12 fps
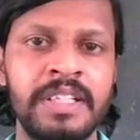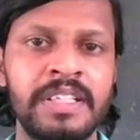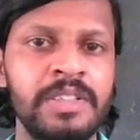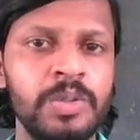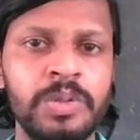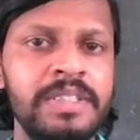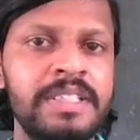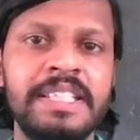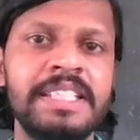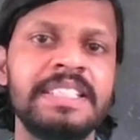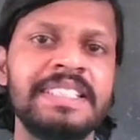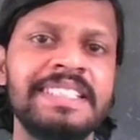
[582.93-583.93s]
You
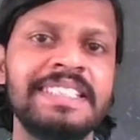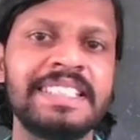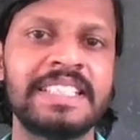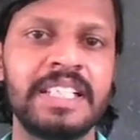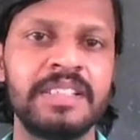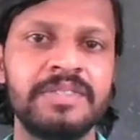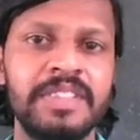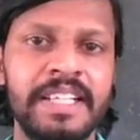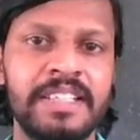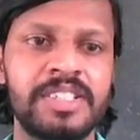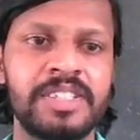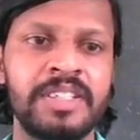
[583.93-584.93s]
didn't deserve
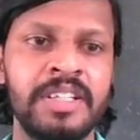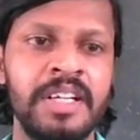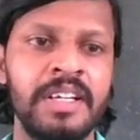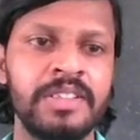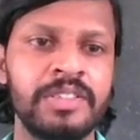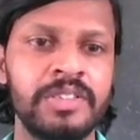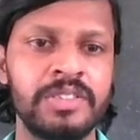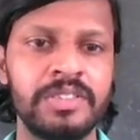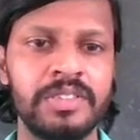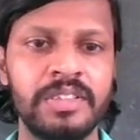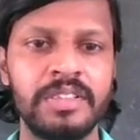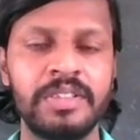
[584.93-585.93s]
that.
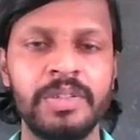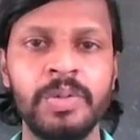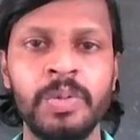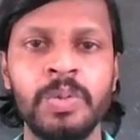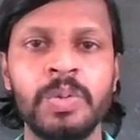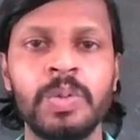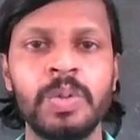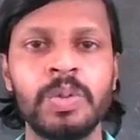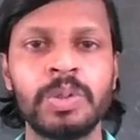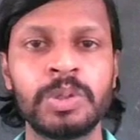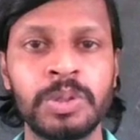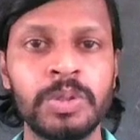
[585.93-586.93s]
So you
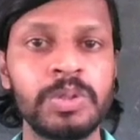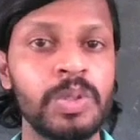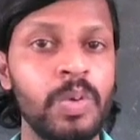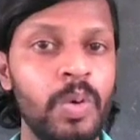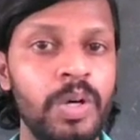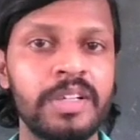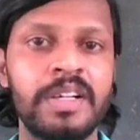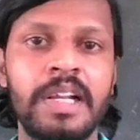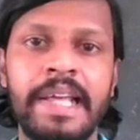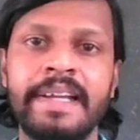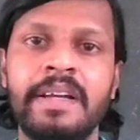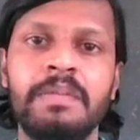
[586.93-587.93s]
should work
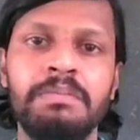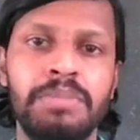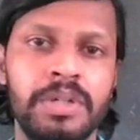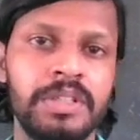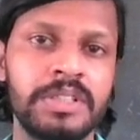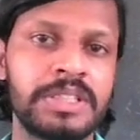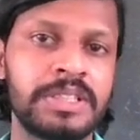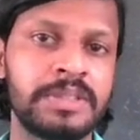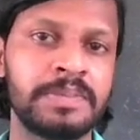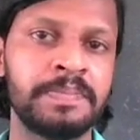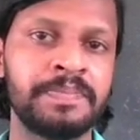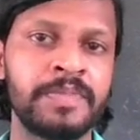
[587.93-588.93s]
like
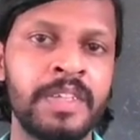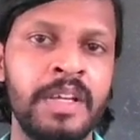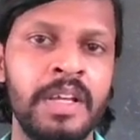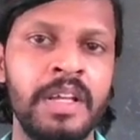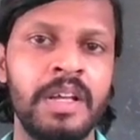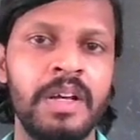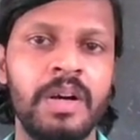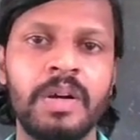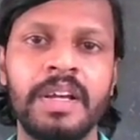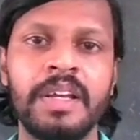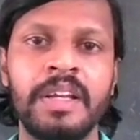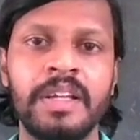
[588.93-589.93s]
birds.
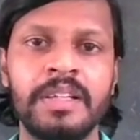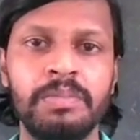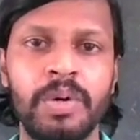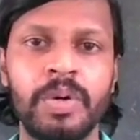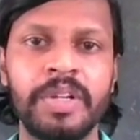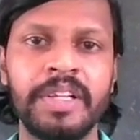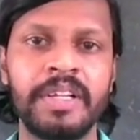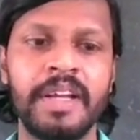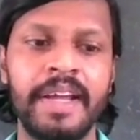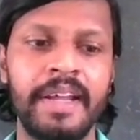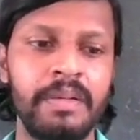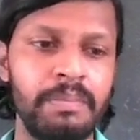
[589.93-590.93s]
Okay, boring
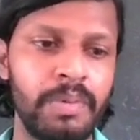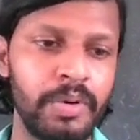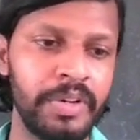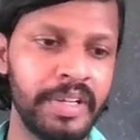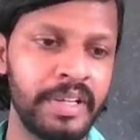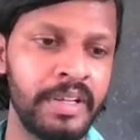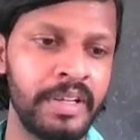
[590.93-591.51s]
and boring.